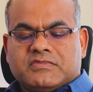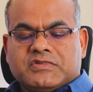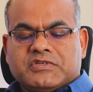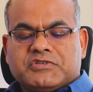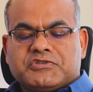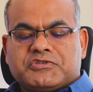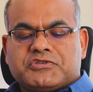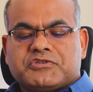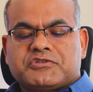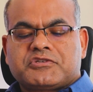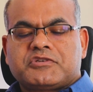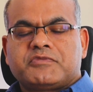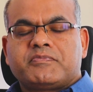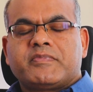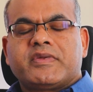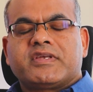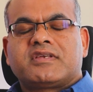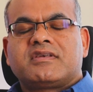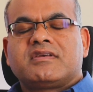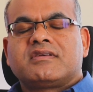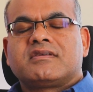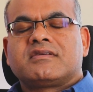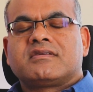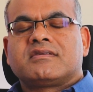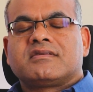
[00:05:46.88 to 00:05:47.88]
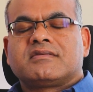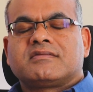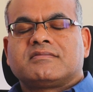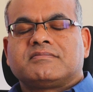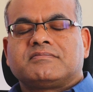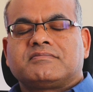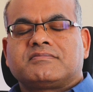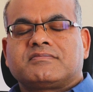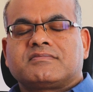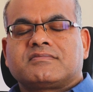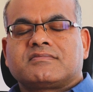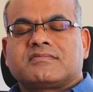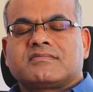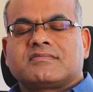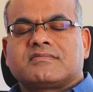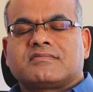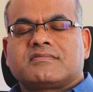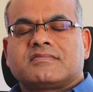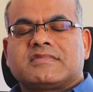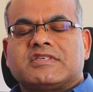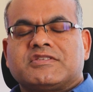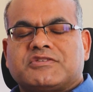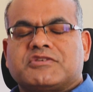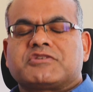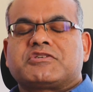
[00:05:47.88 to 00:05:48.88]
Decision making
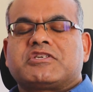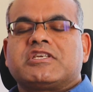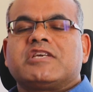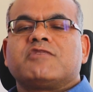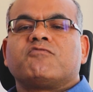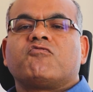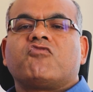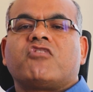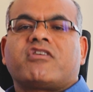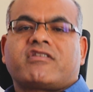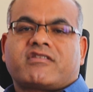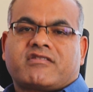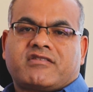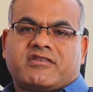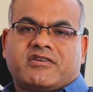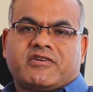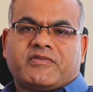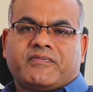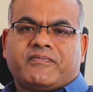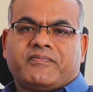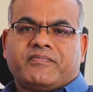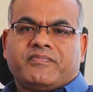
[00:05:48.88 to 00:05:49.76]
is a teamwork.